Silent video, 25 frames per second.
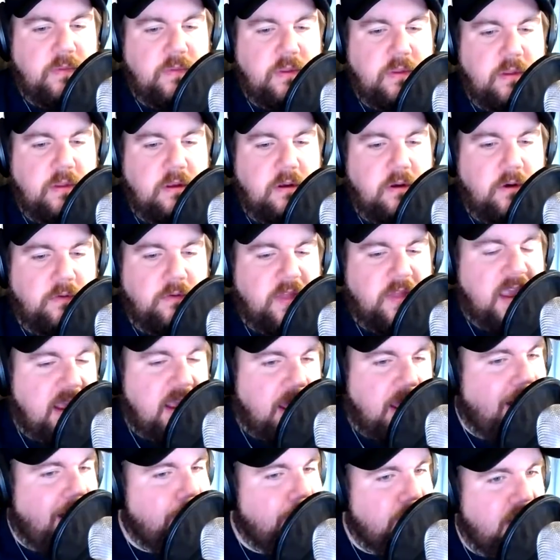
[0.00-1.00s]
are they
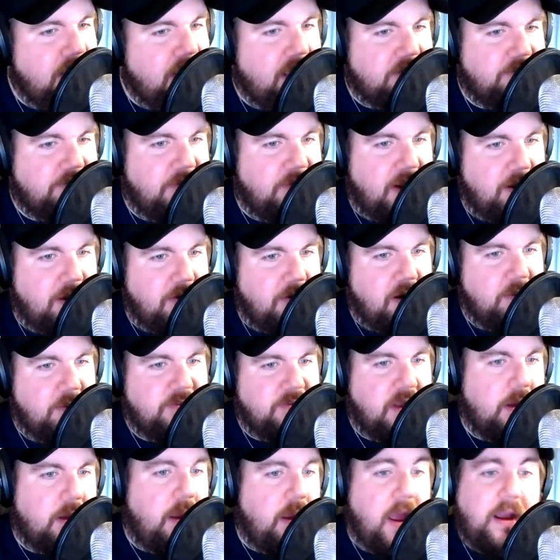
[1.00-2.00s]
complex firearms?
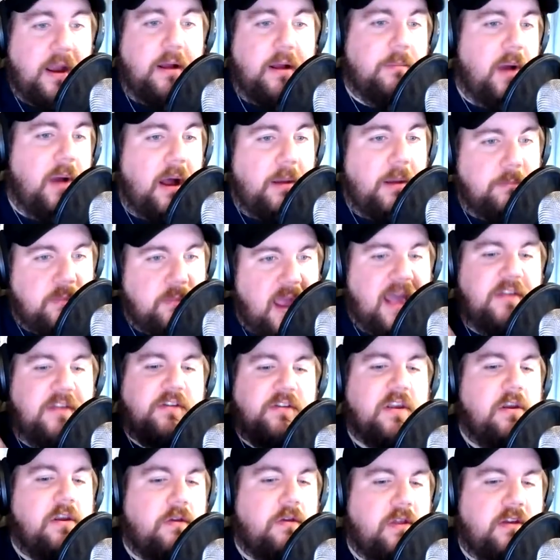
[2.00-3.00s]
And I'm asking you
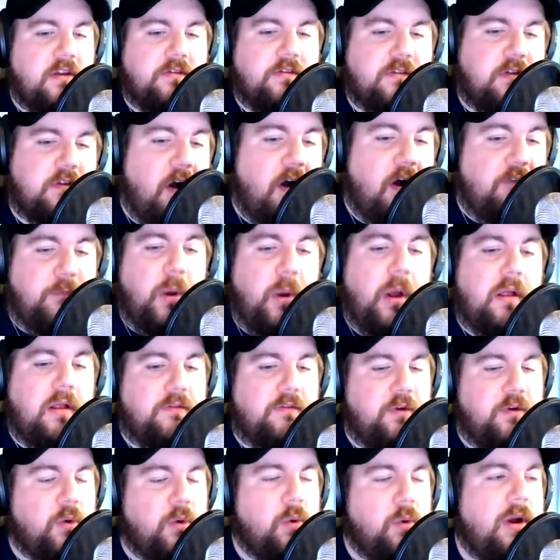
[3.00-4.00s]
this softball of a
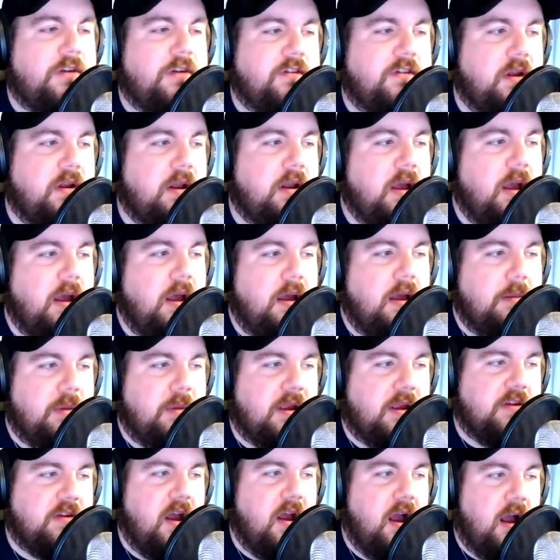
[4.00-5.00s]
question because
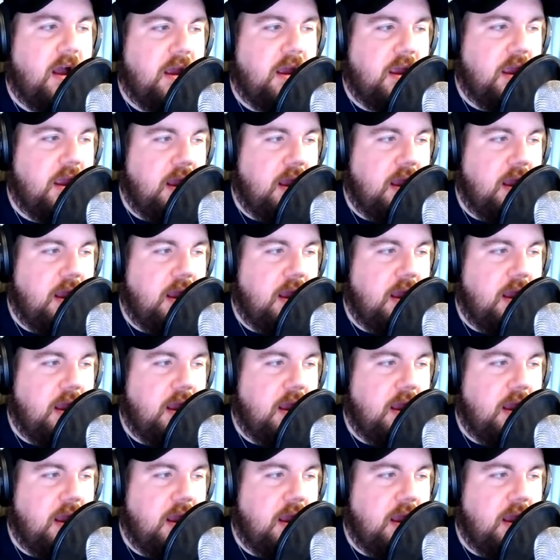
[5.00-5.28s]
I